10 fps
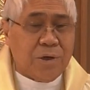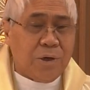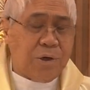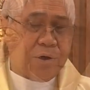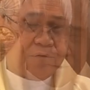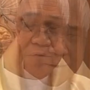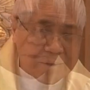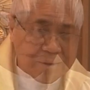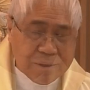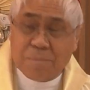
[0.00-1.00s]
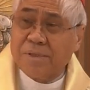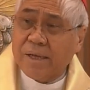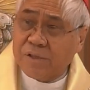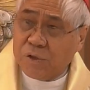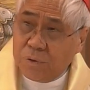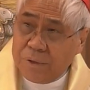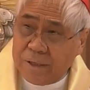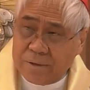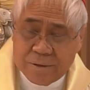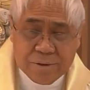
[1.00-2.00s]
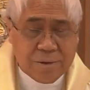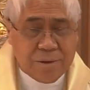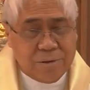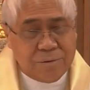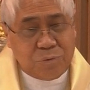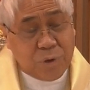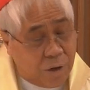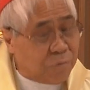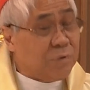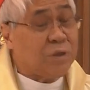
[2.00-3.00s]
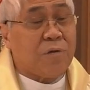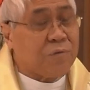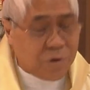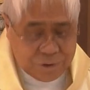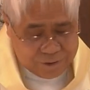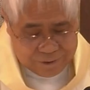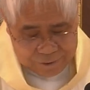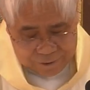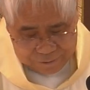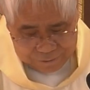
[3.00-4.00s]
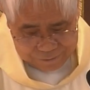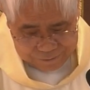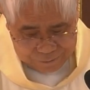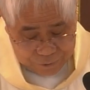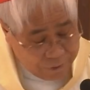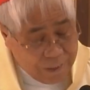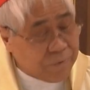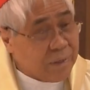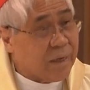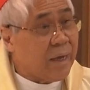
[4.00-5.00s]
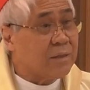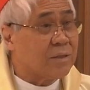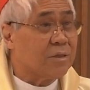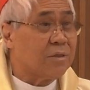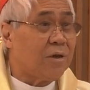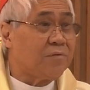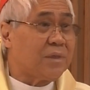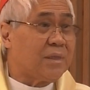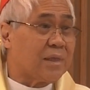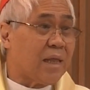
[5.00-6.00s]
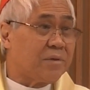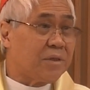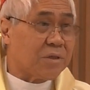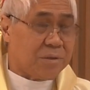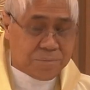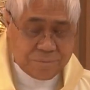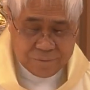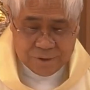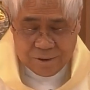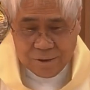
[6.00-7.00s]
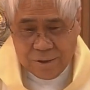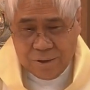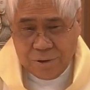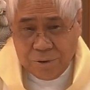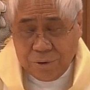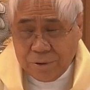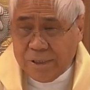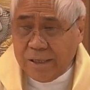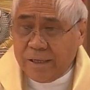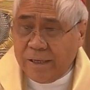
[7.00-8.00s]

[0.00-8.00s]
of same-sex union, which of course was never the case of the declaration. On the other